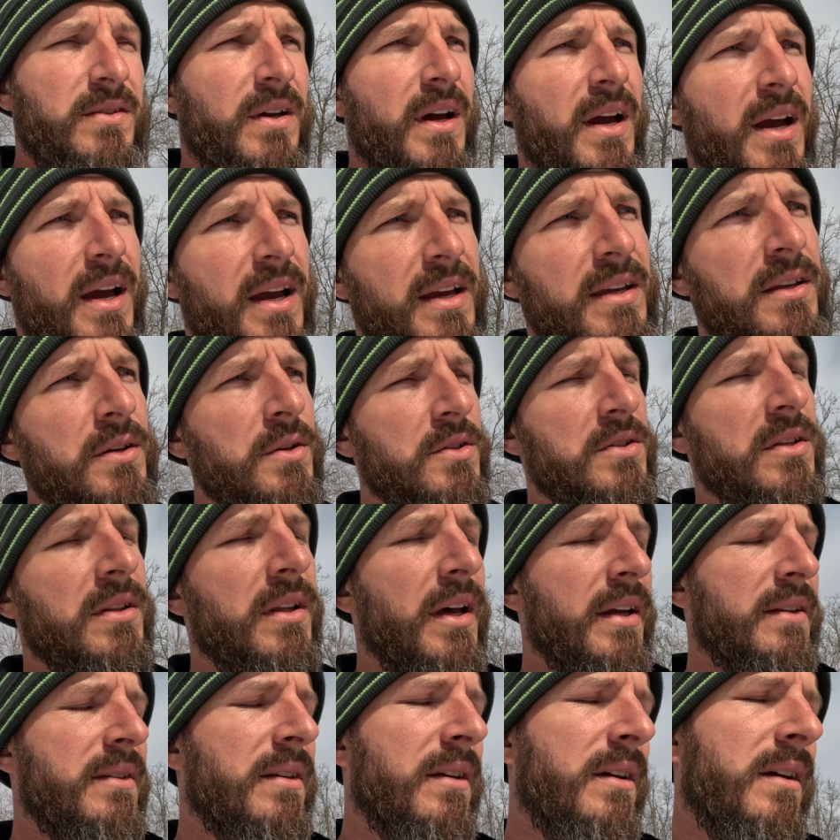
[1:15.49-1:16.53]
So I usually
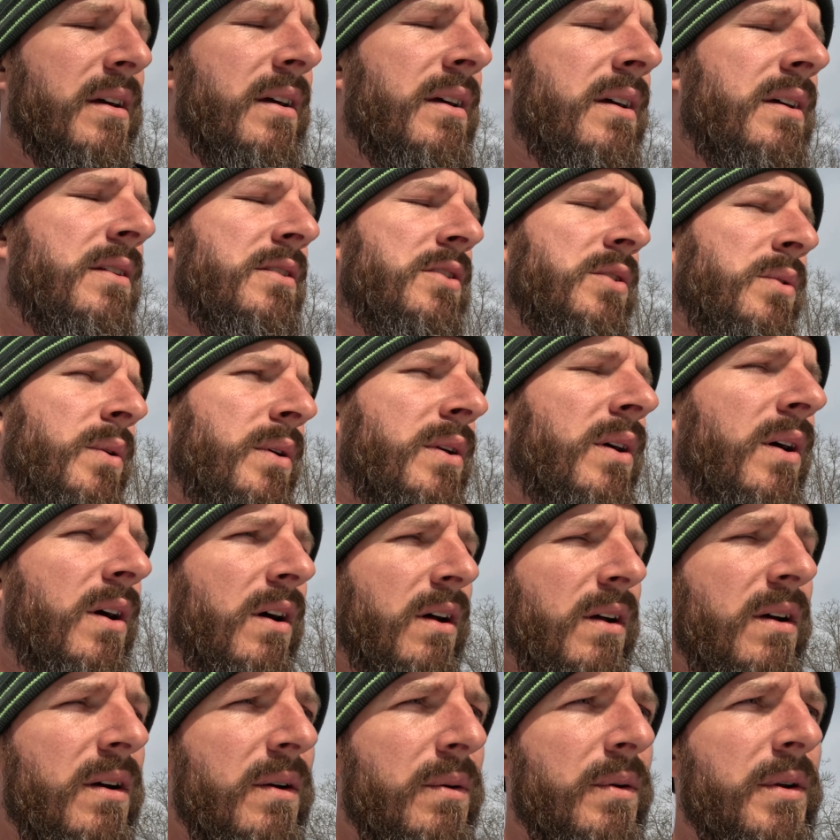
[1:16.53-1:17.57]
like to do it
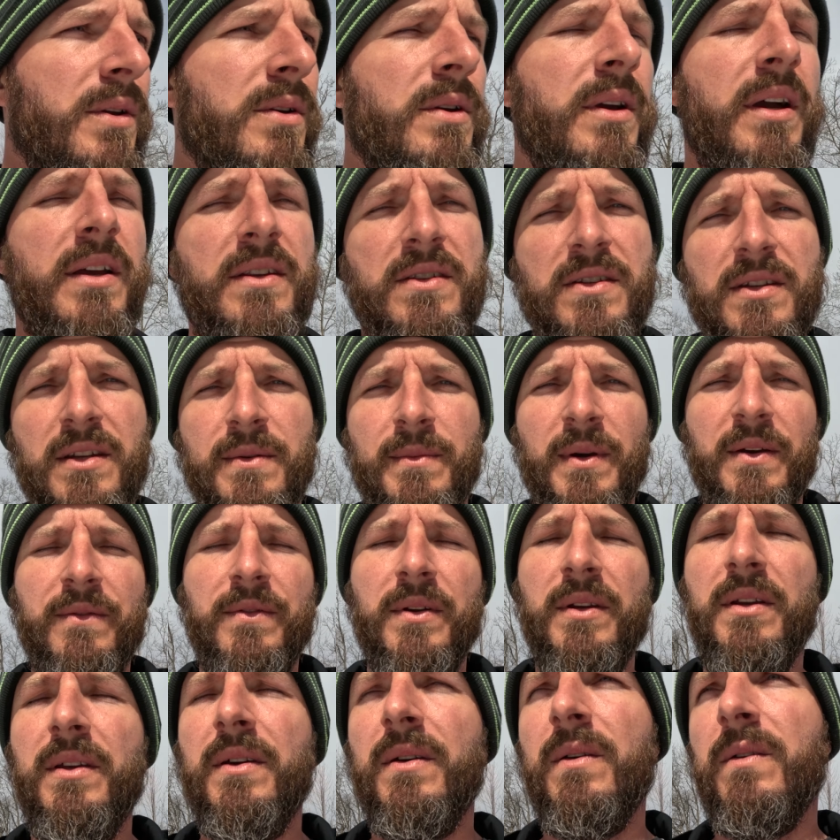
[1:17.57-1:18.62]
all where you guys see my
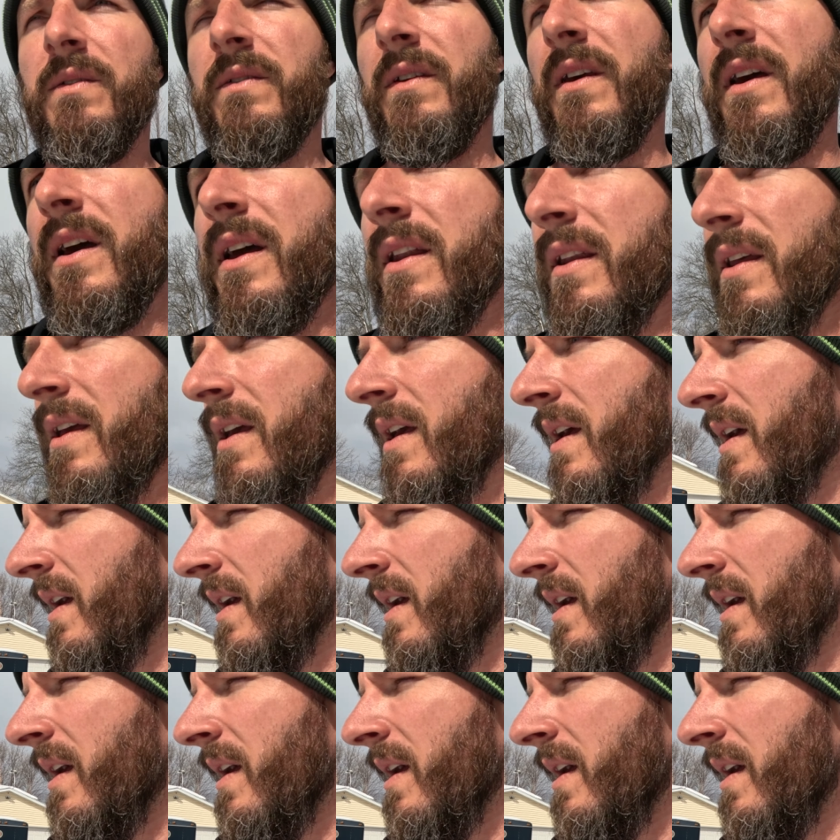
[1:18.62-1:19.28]
videos at,